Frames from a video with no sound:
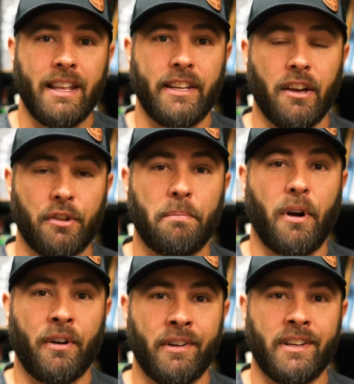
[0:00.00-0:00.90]
The other
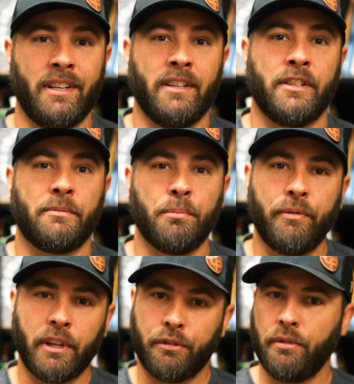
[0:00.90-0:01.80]
part is
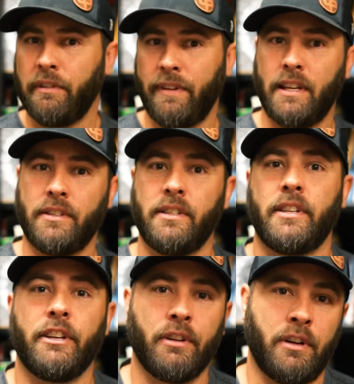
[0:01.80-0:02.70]
moving through the phases
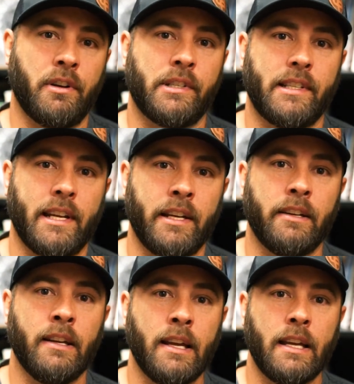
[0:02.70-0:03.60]
here in our
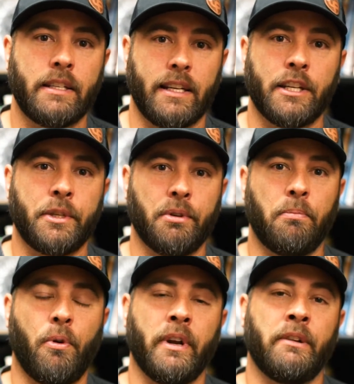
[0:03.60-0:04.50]
state to get to a
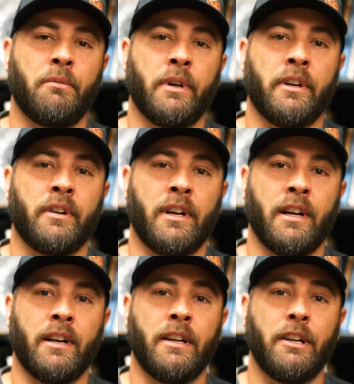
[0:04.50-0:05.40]
point
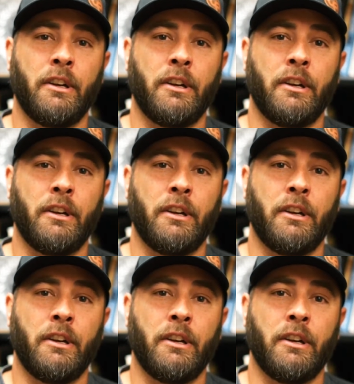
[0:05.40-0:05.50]
where